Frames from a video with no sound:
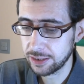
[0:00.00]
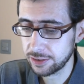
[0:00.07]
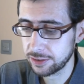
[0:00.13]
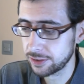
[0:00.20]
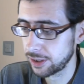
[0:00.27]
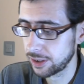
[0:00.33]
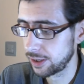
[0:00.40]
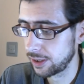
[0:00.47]

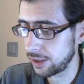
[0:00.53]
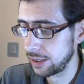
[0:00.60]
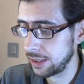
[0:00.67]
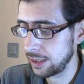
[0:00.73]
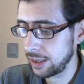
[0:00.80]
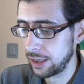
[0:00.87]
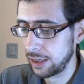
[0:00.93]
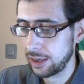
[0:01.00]
is uh,
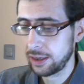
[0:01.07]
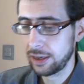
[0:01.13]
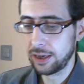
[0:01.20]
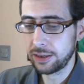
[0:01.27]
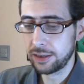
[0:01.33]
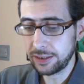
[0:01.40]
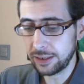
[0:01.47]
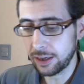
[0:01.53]

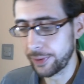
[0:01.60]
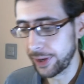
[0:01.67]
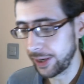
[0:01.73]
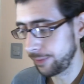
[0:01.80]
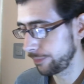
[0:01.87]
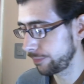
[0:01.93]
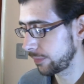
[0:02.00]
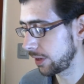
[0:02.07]
uh DOA.